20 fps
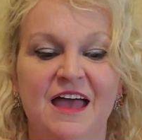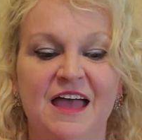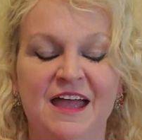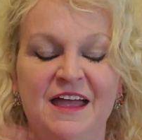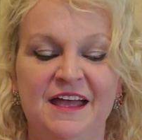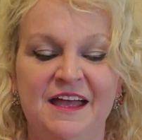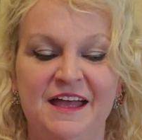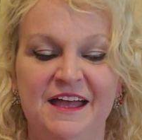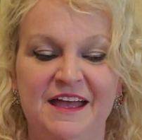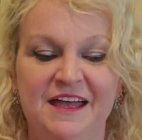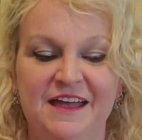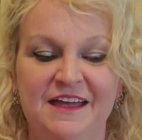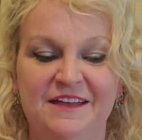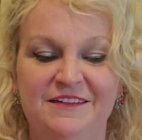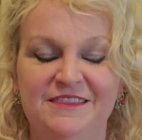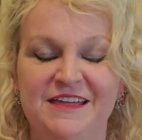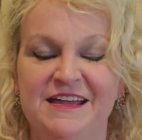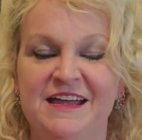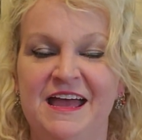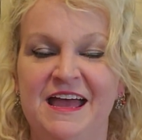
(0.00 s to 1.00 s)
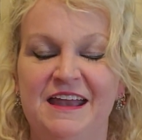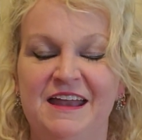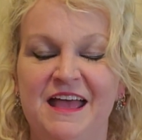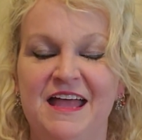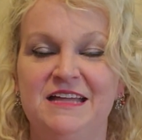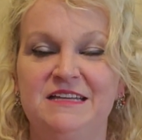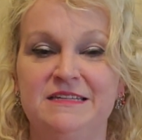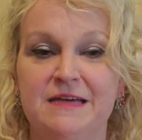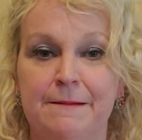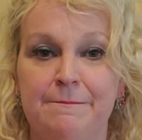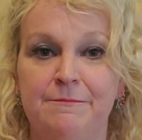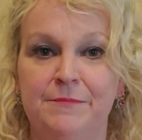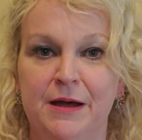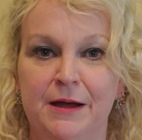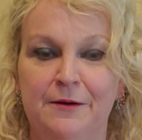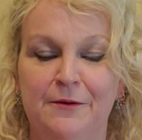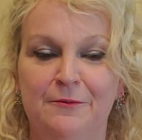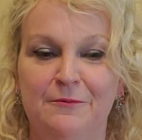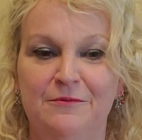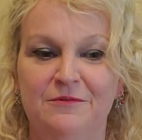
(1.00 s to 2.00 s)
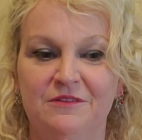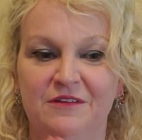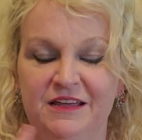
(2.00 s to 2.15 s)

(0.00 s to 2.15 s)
and they had a Dumbo,